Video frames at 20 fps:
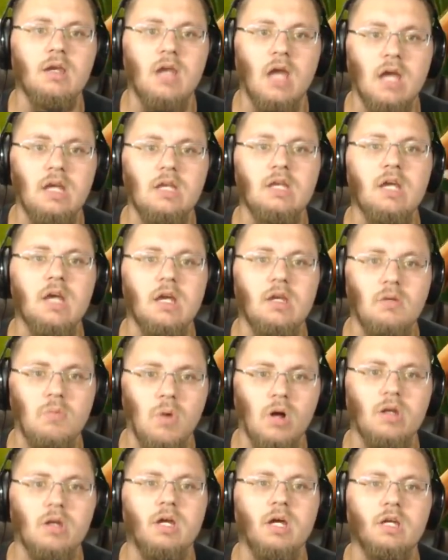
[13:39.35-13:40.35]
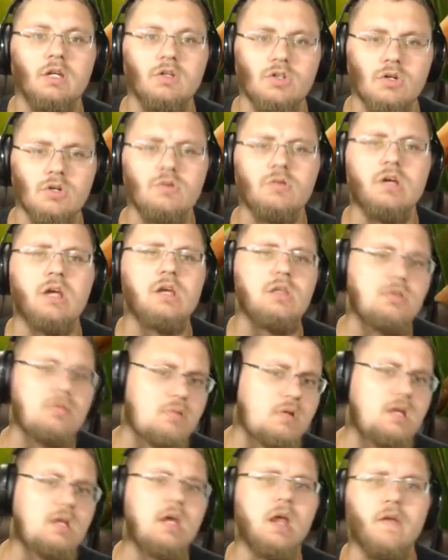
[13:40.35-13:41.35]
90, 91, 92,
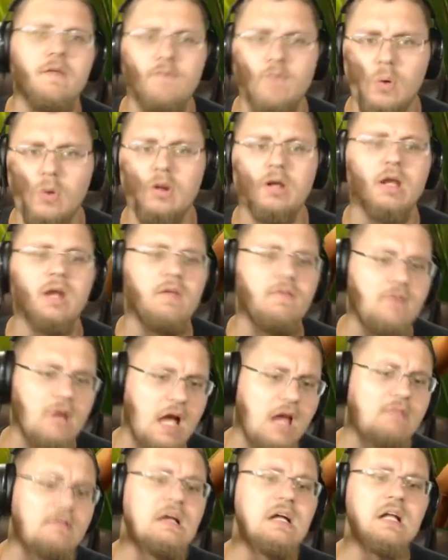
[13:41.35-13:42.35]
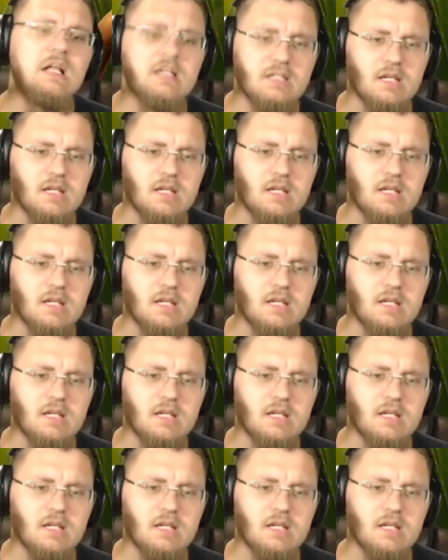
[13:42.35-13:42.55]
93, 94, 95,